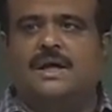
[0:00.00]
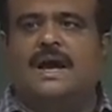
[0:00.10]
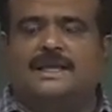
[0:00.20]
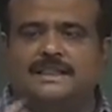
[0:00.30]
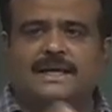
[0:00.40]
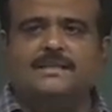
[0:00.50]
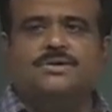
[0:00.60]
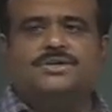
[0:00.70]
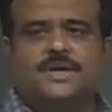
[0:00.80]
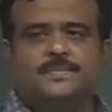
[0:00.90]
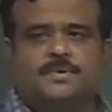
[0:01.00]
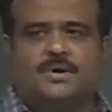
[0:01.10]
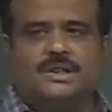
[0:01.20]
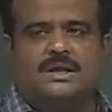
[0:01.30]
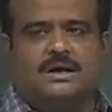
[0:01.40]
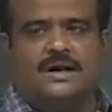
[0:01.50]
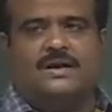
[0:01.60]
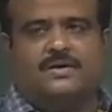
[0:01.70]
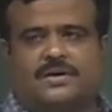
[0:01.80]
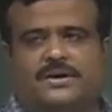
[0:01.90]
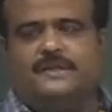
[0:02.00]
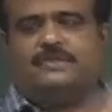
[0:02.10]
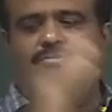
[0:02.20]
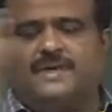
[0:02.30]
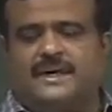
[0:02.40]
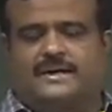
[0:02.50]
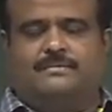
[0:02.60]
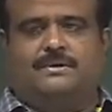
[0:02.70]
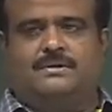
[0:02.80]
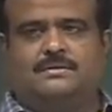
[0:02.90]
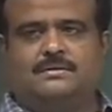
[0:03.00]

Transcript: and then we shift all the current content to that table.